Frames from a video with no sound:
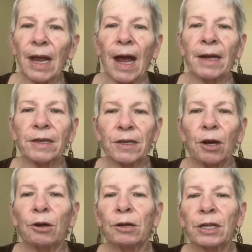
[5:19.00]
I
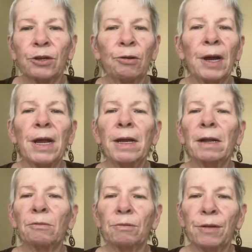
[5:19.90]
saw a
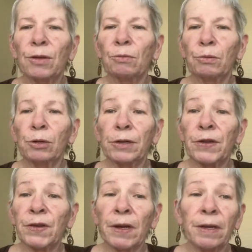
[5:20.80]
triangle with the
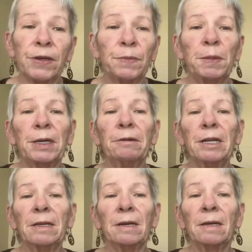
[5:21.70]
words
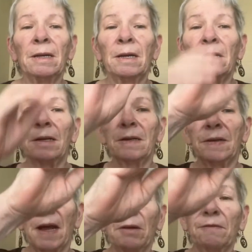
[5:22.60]
spirit,
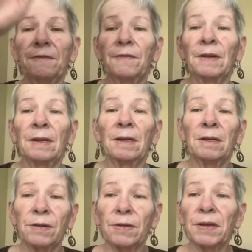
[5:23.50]
self,
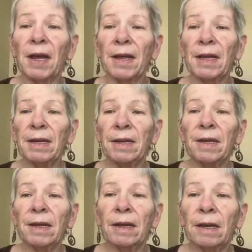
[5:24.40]

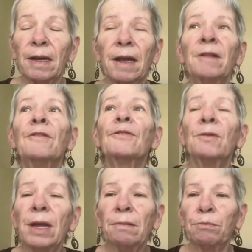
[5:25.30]
society, and
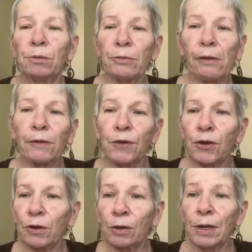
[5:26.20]
3
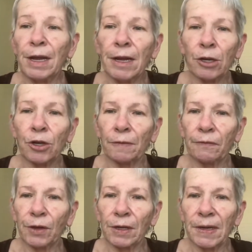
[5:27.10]
words on each
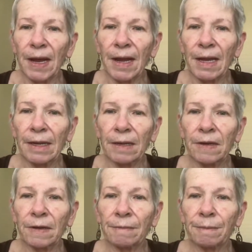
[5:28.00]
of the sides.